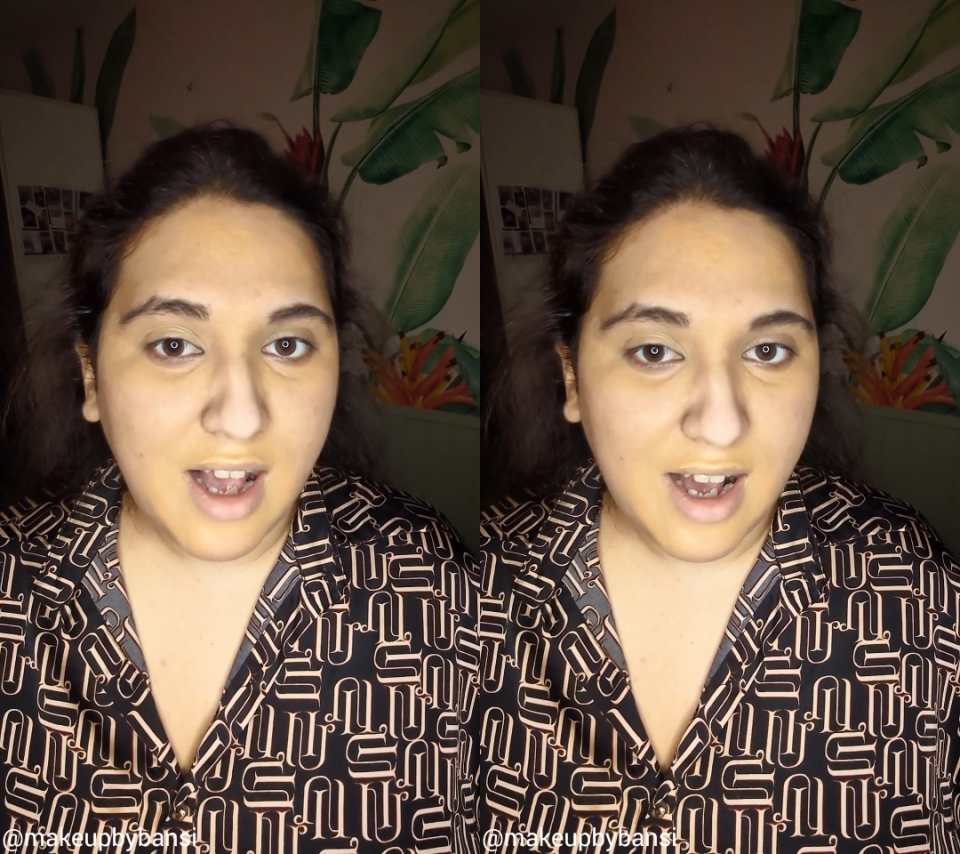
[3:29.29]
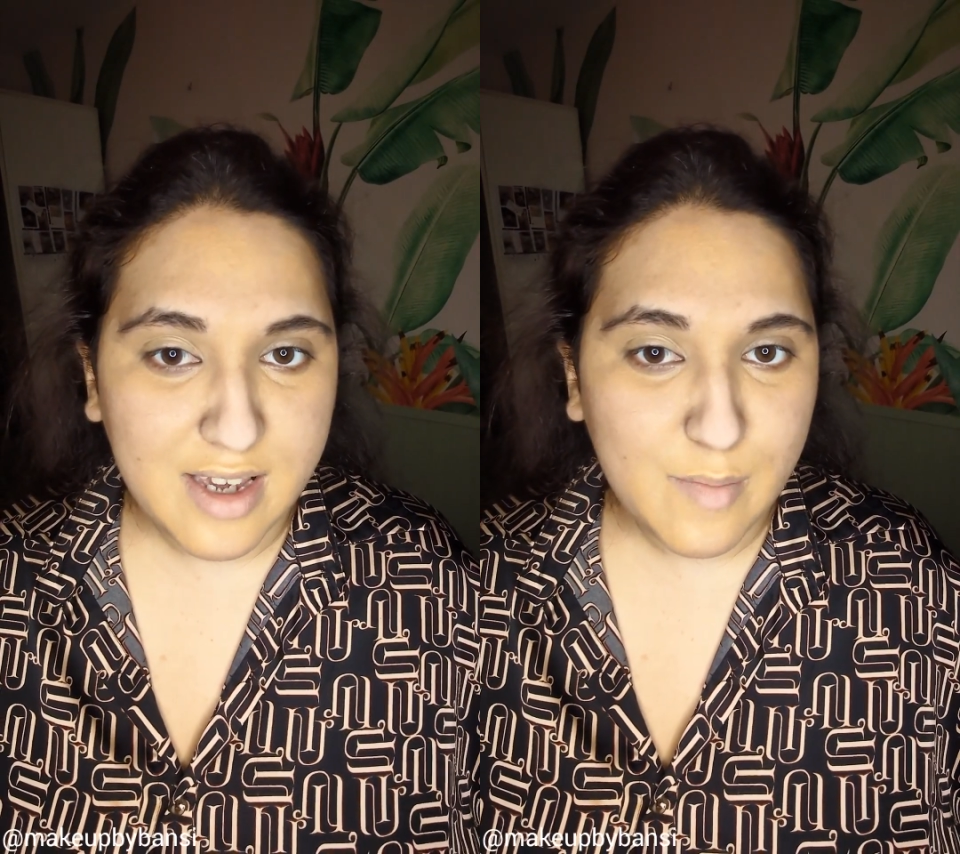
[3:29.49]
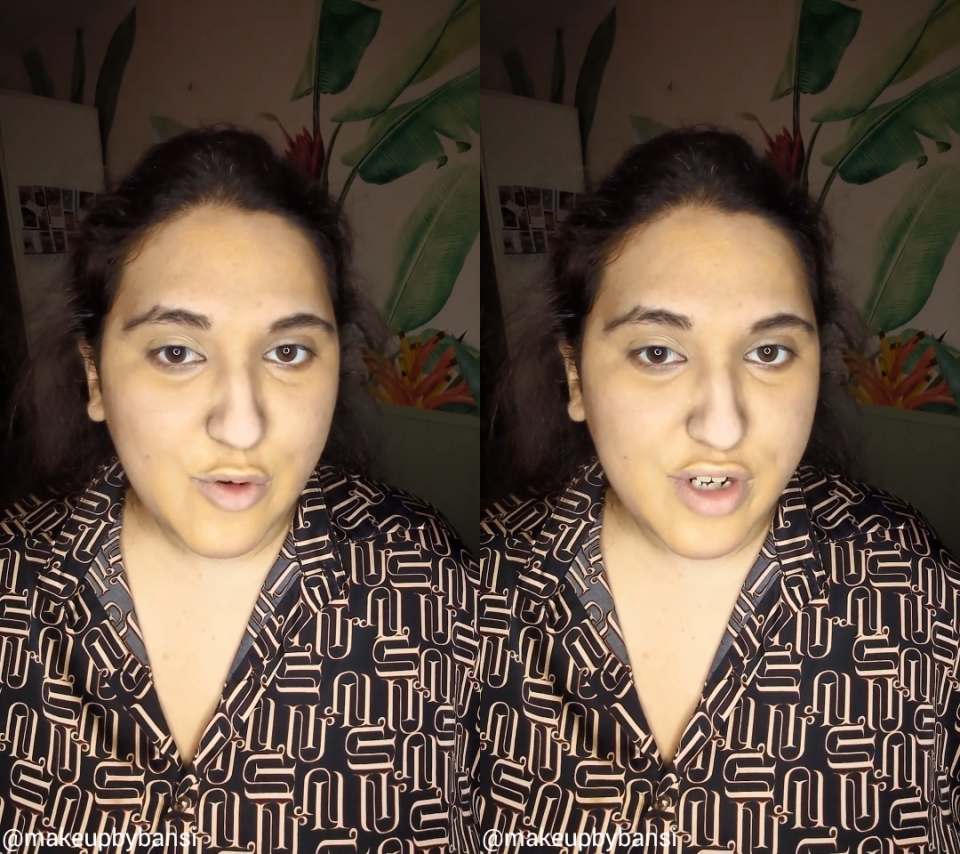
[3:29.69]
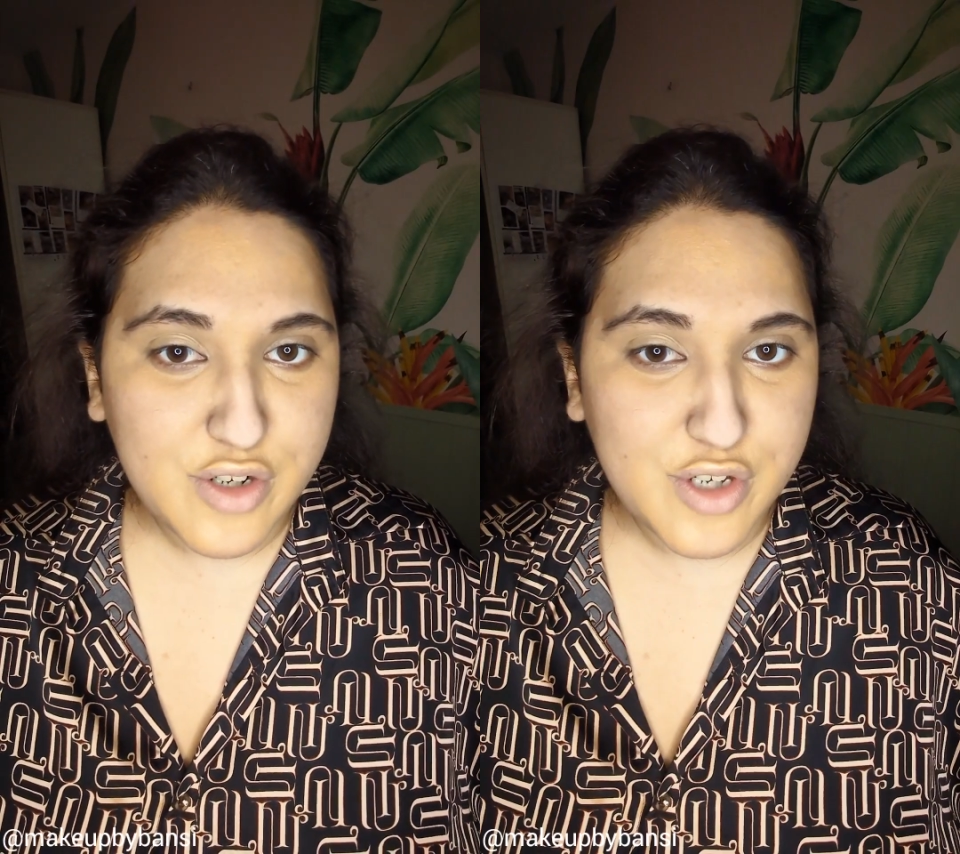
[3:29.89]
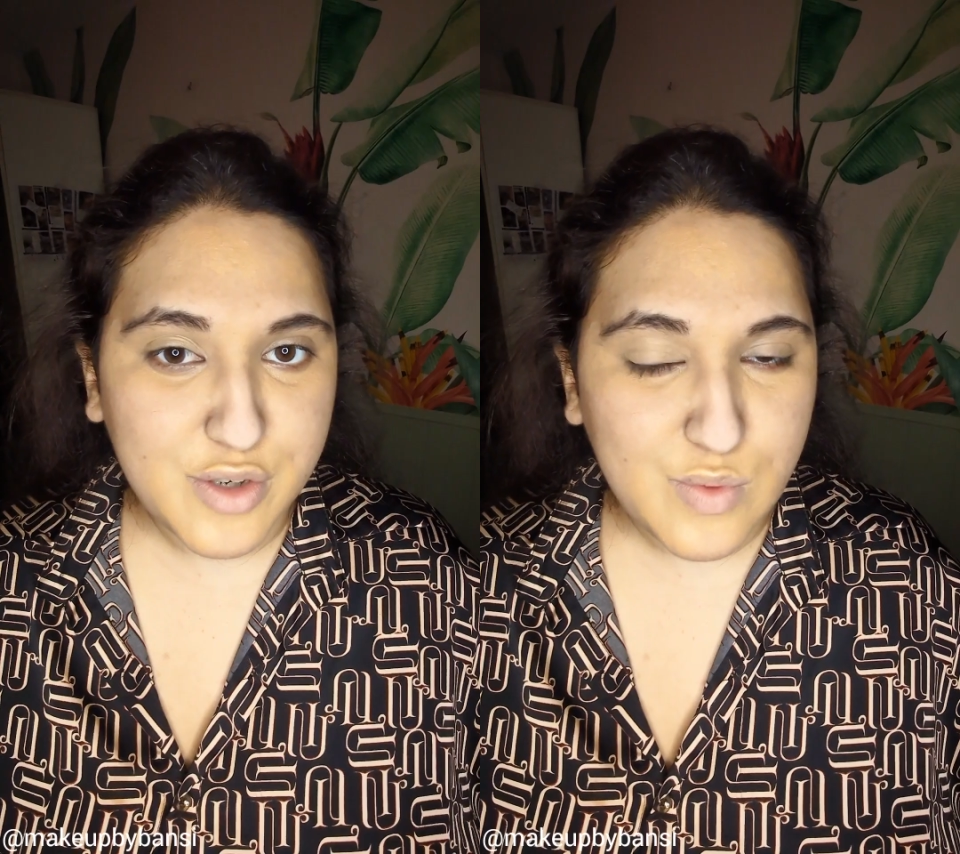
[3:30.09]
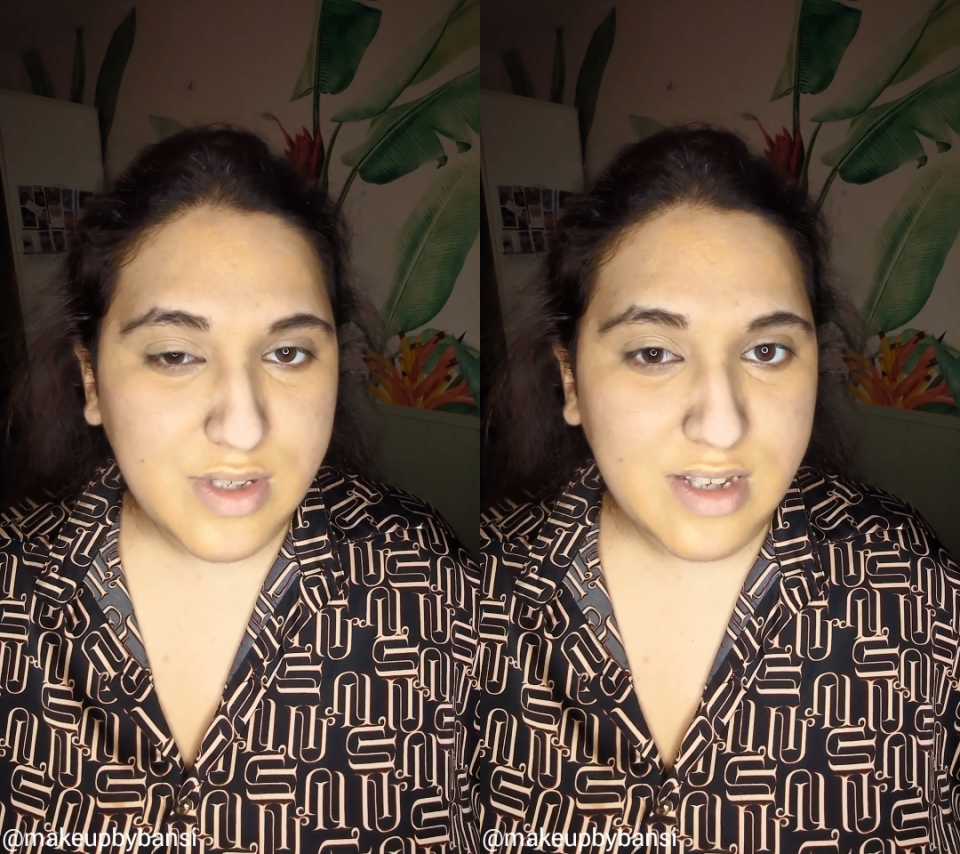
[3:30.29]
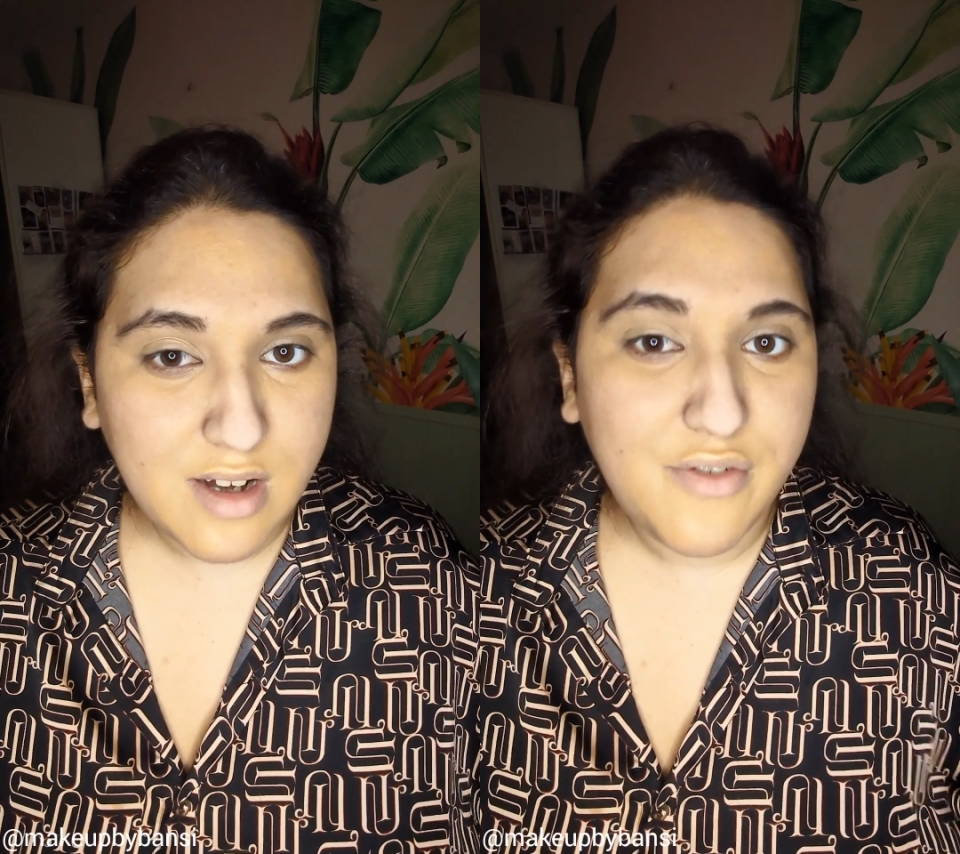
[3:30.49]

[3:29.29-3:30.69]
I am going to use